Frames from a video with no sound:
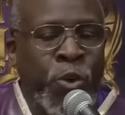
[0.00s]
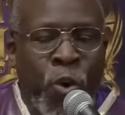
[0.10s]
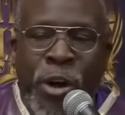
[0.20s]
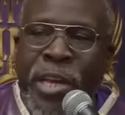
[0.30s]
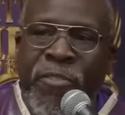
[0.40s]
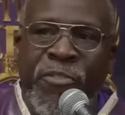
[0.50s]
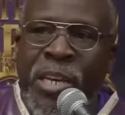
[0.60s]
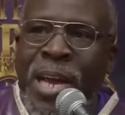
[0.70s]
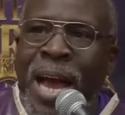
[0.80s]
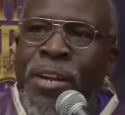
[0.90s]
Nor give
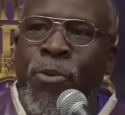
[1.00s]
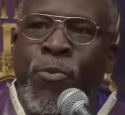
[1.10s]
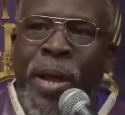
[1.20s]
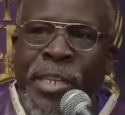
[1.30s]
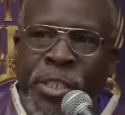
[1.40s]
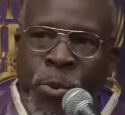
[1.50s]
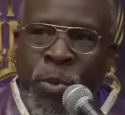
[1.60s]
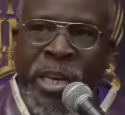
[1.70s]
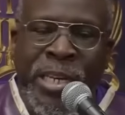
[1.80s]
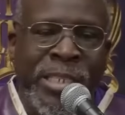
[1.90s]
to God a
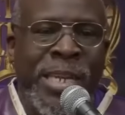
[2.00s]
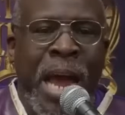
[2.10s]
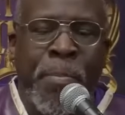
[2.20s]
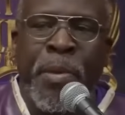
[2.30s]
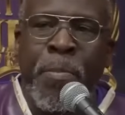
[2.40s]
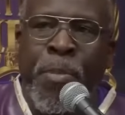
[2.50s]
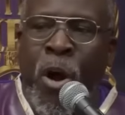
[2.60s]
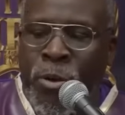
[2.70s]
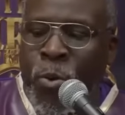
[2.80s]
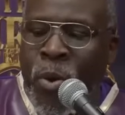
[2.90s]
ransom. We could not be
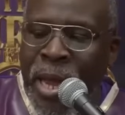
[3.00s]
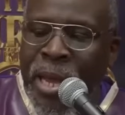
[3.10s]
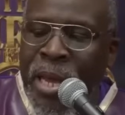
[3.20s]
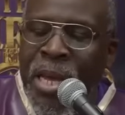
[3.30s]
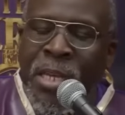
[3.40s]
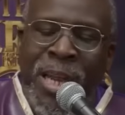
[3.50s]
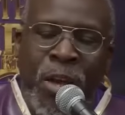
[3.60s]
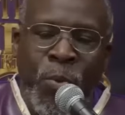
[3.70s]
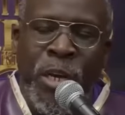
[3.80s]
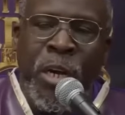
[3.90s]
bought away
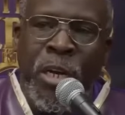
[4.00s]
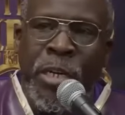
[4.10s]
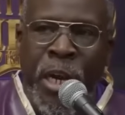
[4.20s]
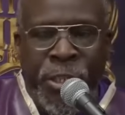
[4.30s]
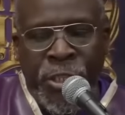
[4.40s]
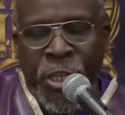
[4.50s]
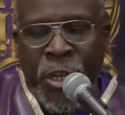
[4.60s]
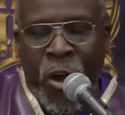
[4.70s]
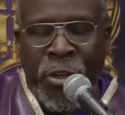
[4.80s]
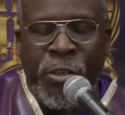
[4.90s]
like we could under
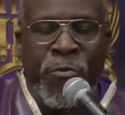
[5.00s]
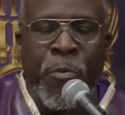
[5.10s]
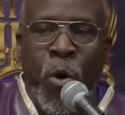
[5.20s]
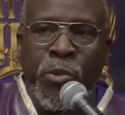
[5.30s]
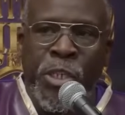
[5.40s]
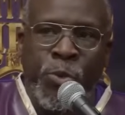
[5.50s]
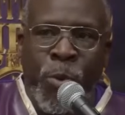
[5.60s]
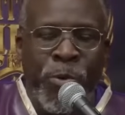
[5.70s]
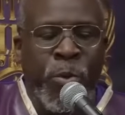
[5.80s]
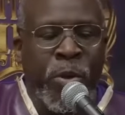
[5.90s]
the laws of Moses
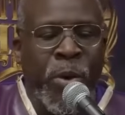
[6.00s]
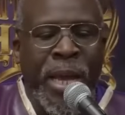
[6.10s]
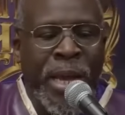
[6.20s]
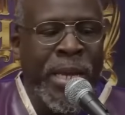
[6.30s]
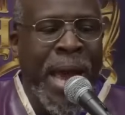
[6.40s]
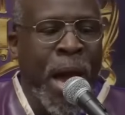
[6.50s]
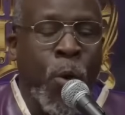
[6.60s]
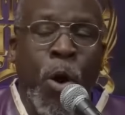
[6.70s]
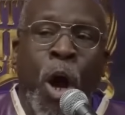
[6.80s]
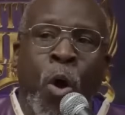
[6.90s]
when we were in
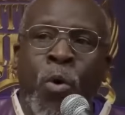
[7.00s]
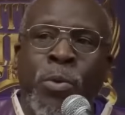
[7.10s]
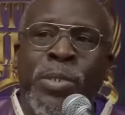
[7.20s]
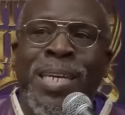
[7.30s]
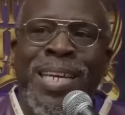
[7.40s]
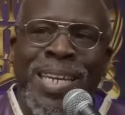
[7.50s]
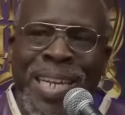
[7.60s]
our own